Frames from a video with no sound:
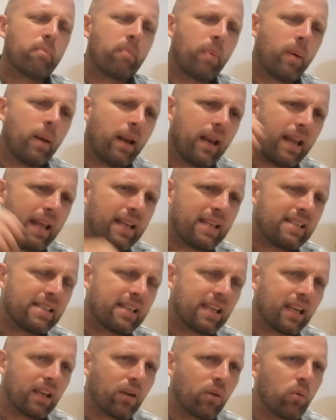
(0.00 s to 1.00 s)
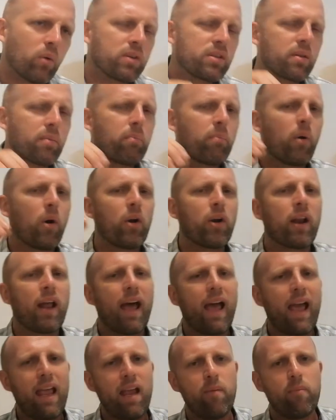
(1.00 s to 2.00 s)
blessing was
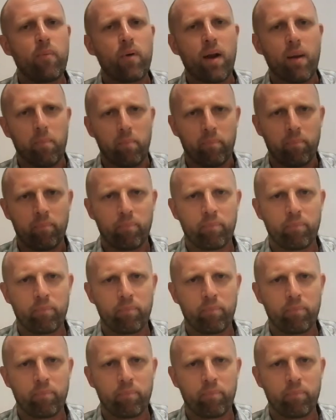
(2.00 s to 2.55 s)
upon Abram.